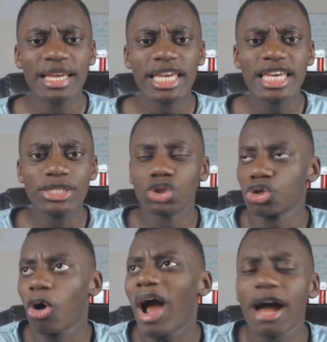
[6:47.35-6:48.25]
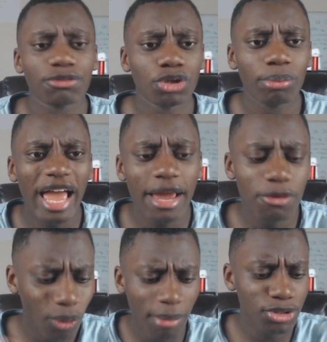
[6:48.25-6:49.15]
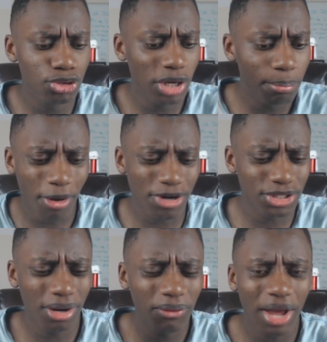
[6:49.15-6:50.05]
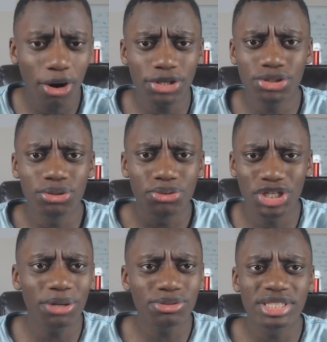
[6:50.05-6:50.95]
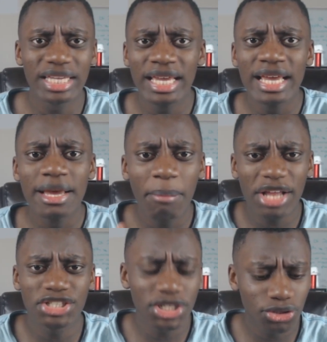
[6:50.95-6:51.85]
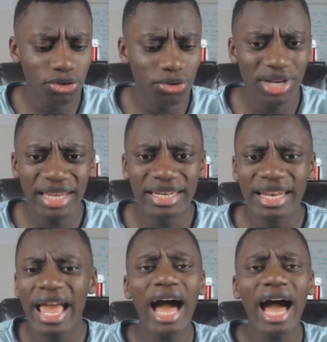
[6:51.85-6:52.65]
He's sought after by Real Madrid, Barcelona, Arsenal, Chelsea, Manchester United.